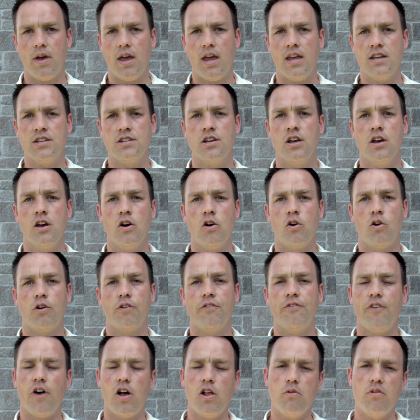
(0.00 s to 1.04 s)
page
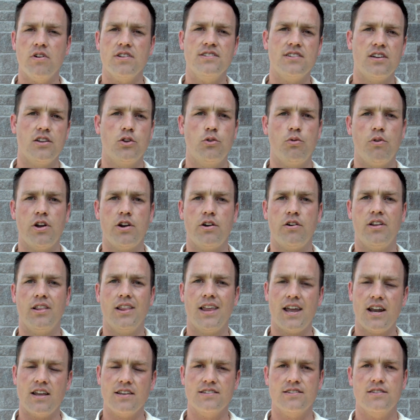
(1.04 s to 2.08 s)
or follow us on Twitter and
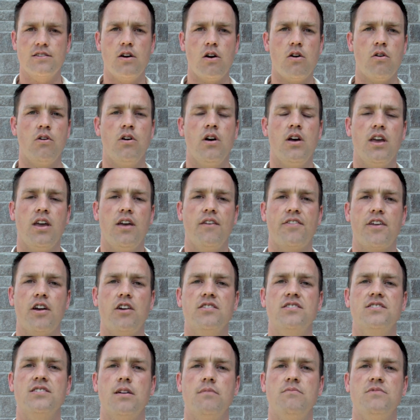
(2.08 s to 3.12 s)
let us know if there
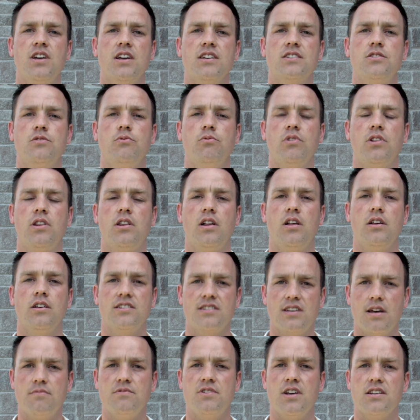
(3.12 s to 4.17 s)
are subjects you would,
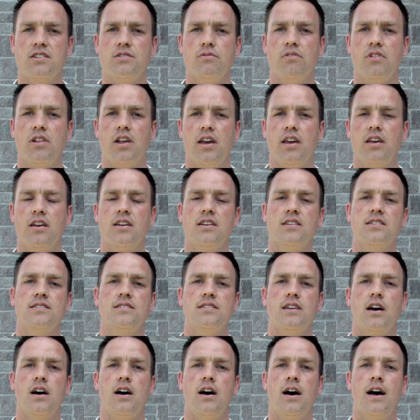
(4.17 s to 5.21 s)
subjects you would like
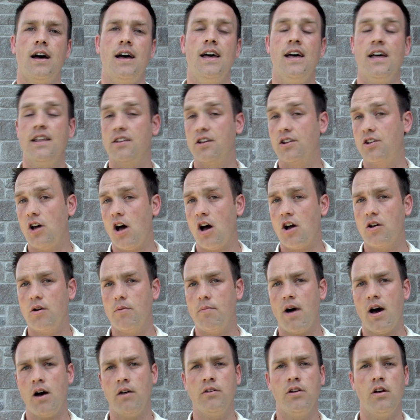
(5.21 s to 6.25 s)
us uh, to talk
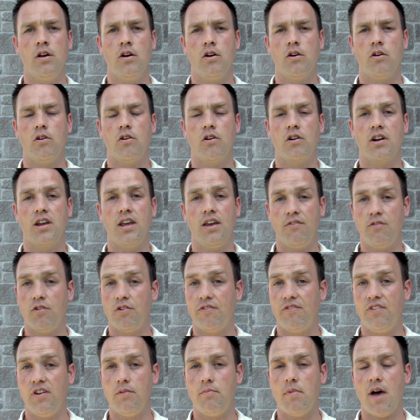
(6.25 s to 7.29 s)
about or give
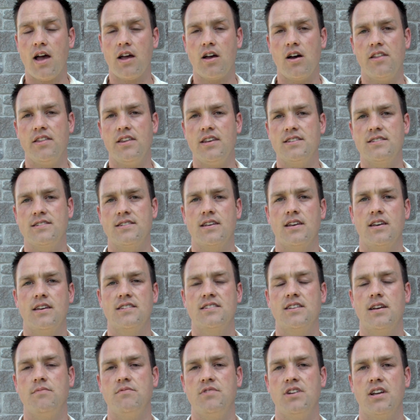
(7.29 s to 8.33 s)
your feedback on this uh,
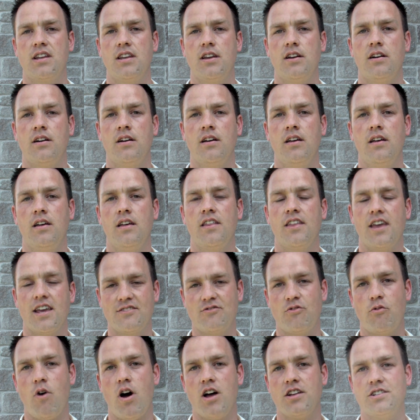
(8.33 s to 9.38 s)
subject here.
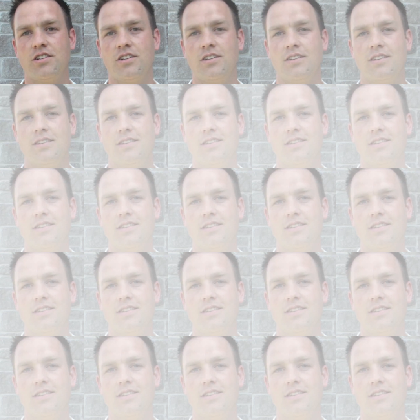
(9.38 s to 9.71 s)
Thanks for watching.